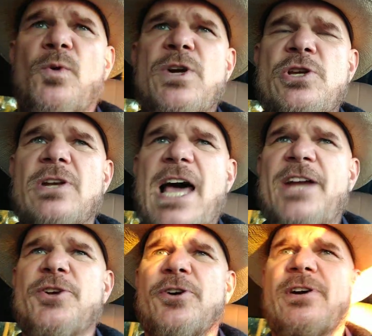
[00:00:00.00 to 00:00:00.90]
when you
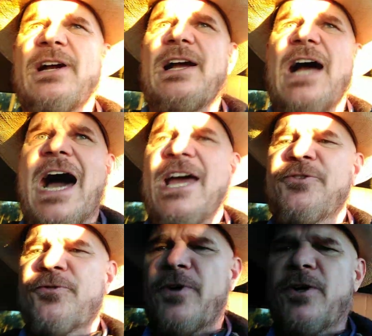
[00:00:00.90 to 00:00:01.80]
align your
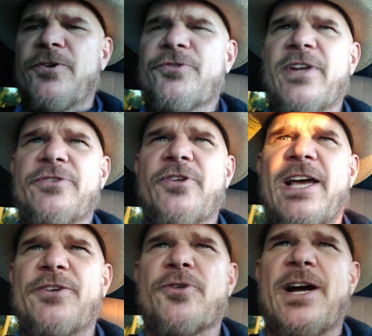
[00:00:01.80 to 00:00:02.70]
eyes first, that's
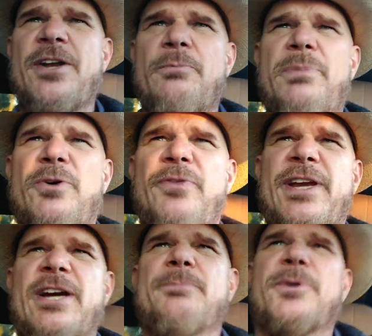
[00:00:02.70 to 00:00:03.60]
like trying to build
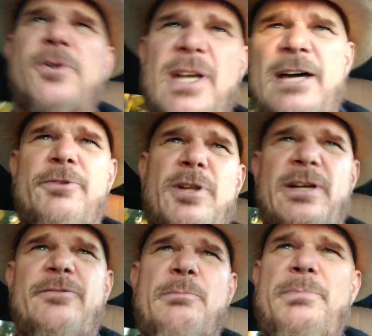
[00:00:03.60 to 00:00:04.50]
the upper level
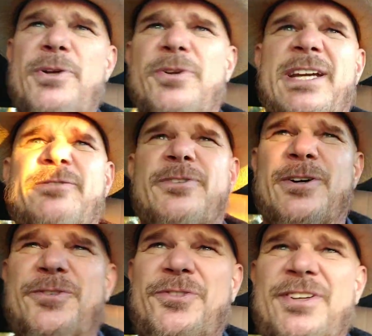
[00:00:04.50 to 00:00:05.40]
of a building
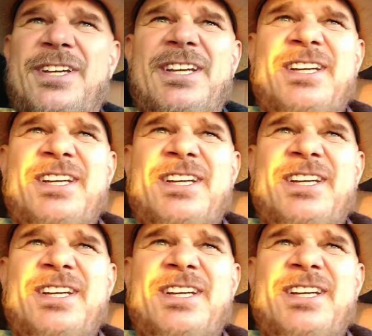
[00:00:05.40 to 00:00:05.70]
first,